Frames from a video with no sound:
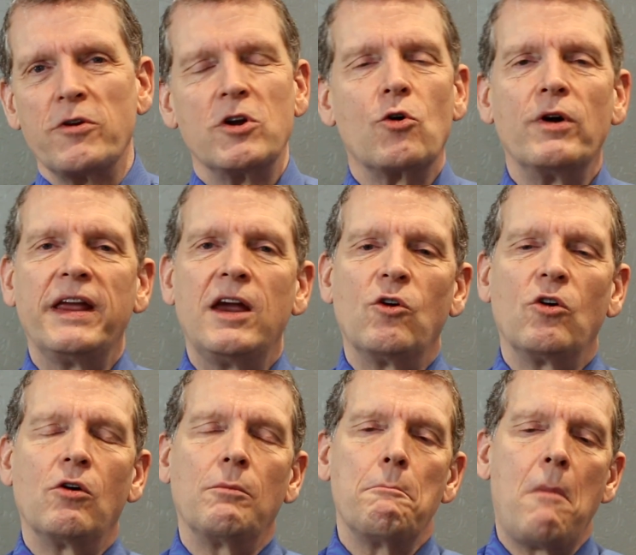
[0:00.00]
You're going to
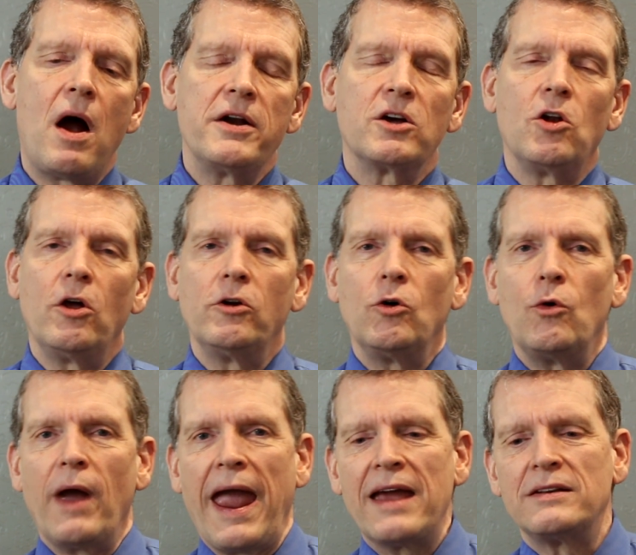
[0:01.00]
hear
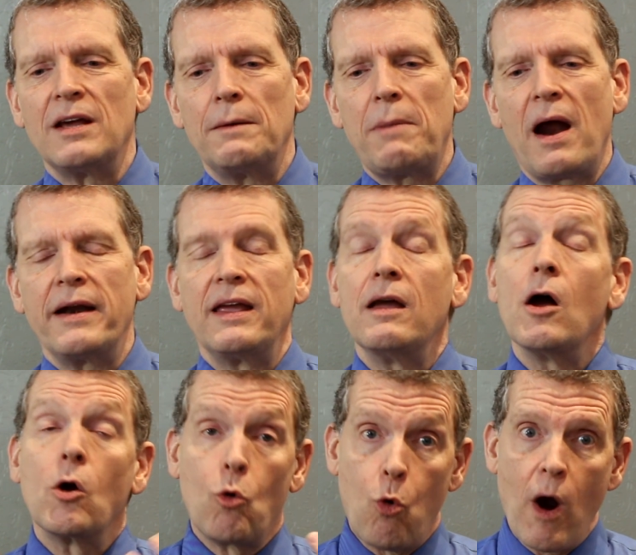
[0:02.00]
monoclonal antibody
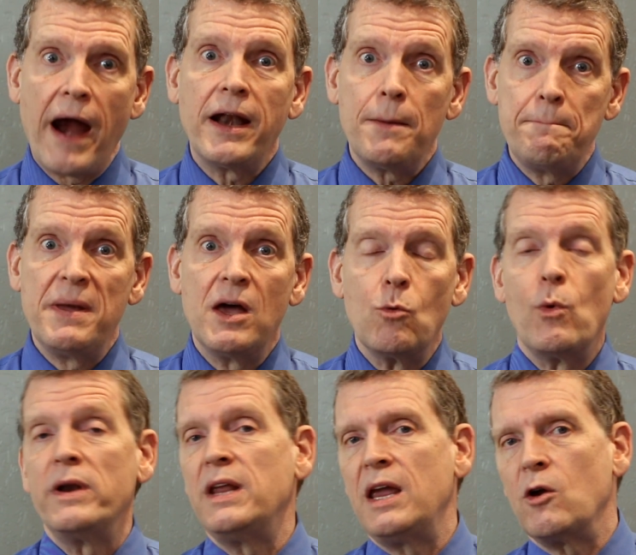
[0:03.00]
quite a bit
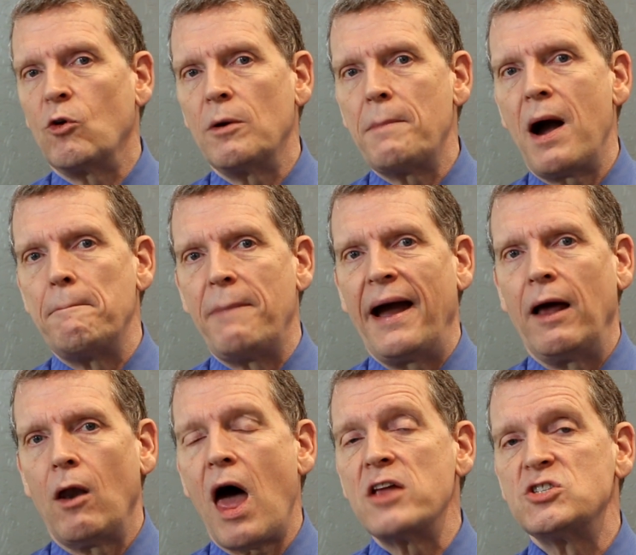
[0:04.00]
when you hear about
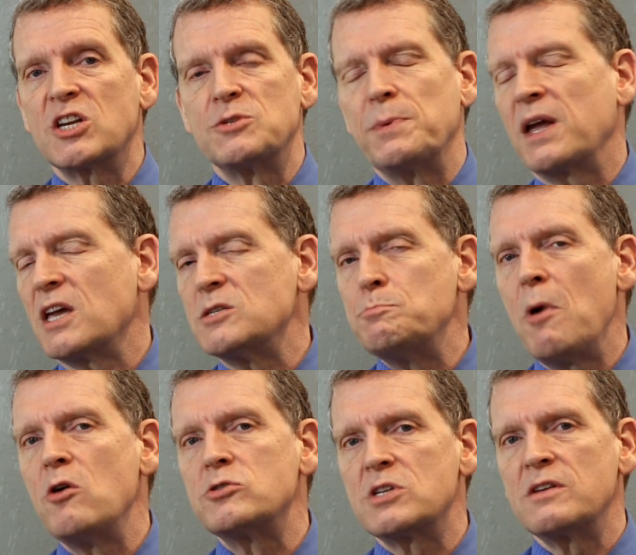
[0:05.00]
biologics, because
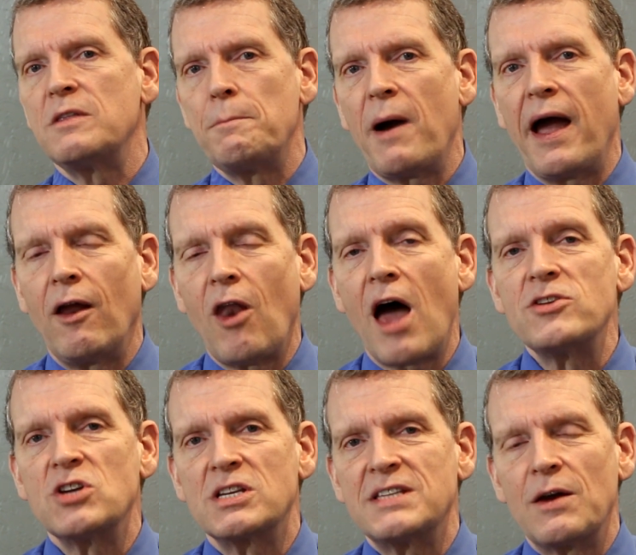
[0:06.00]
most of the
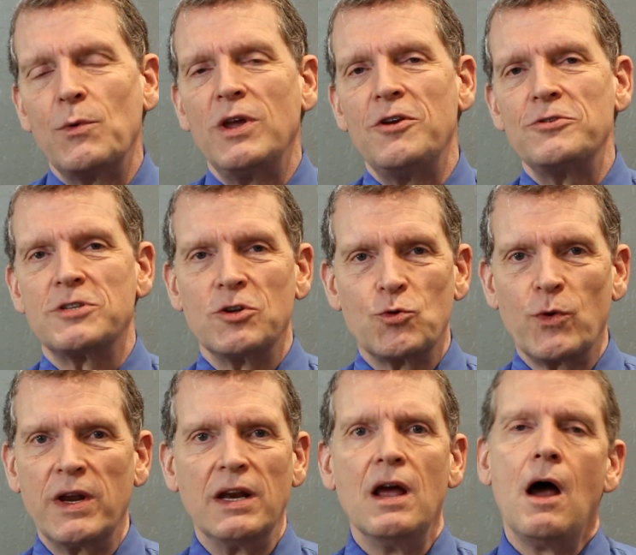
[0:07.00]
biologics that we use to
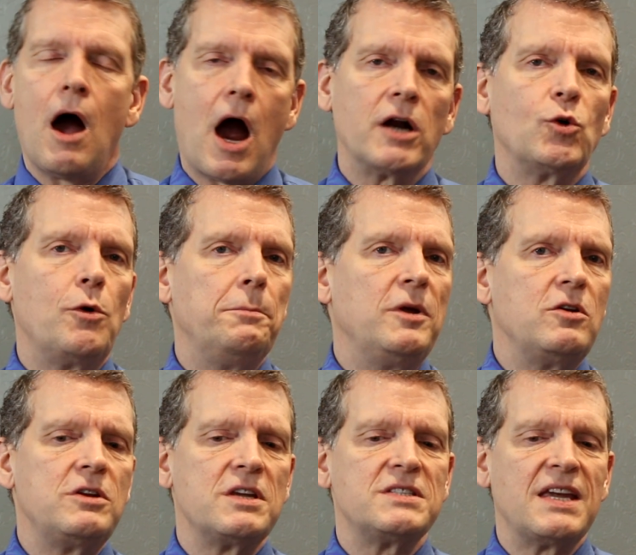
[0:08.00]
treat
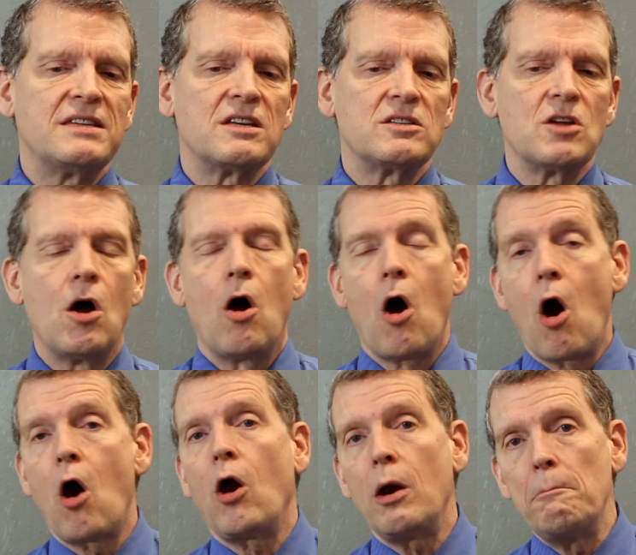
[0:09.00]
autoimmune diseases
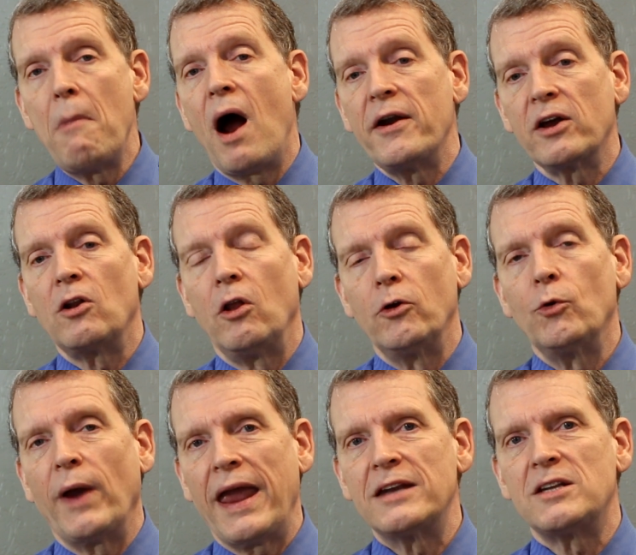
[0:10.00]
are
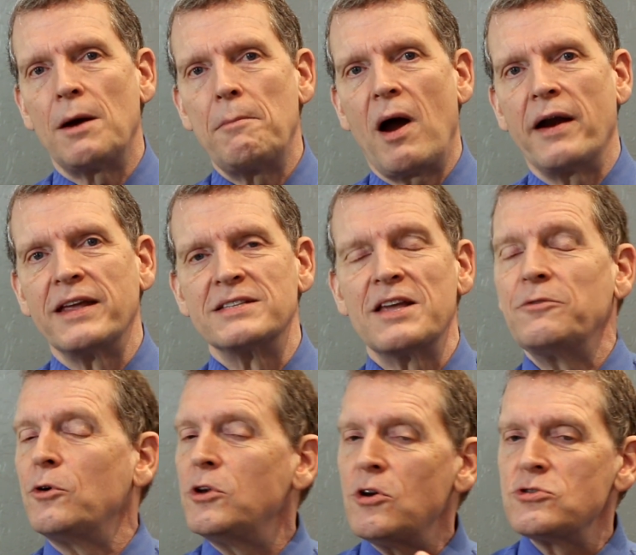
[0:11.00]
monoclonal antibodies, and
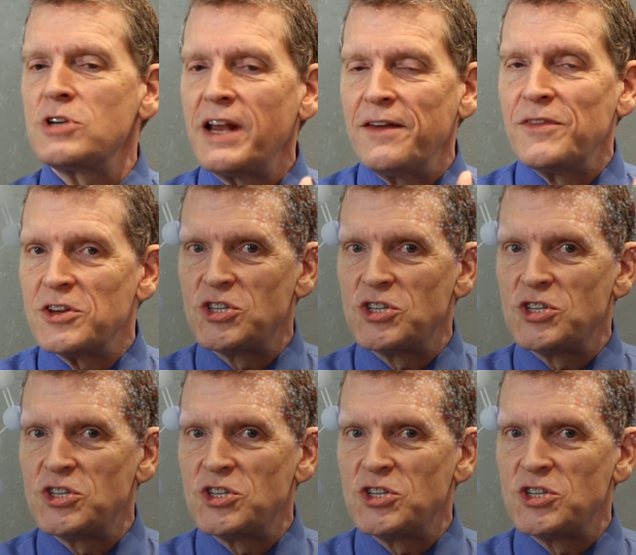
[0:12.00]
they're usually in the